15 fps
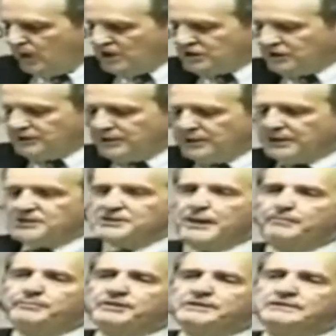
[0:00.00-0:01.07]
Washington
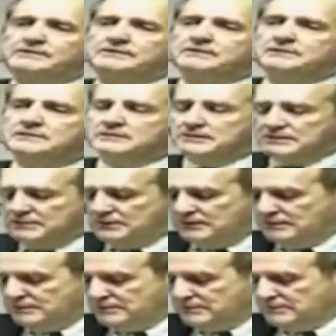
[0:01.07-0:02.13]
accepted
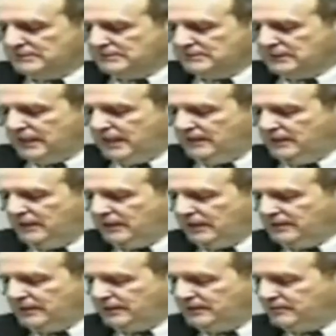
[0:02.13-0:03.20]
and
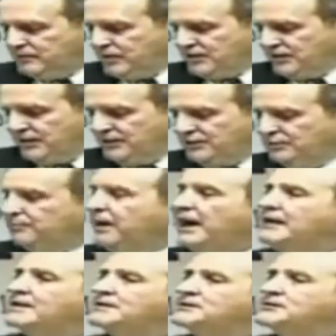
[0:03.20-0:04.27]
hung it in the presidential
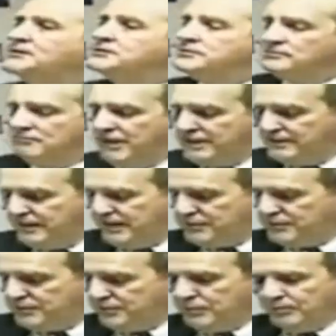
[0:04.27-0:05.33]
palace right
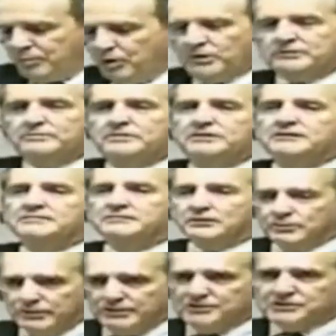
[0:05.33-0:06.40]
next to a portrait of
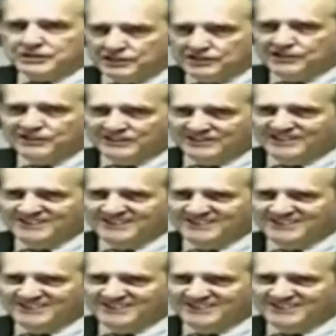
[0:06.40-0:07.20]
Louis XVI.